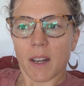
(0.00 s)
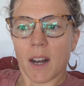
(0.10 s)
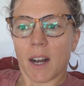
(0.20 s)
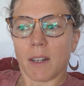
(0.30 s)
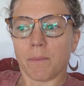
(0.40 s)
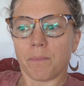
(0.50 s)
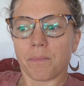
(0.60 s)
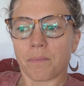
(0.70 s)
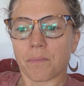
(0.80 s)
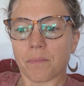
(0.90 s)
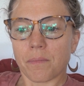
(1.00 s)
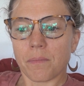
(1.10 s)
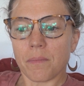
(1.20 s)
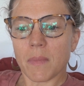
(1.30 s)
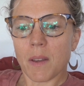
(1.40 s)

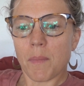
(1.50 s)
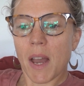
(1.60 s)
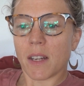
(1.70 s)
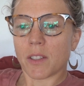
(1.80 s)
But yeah,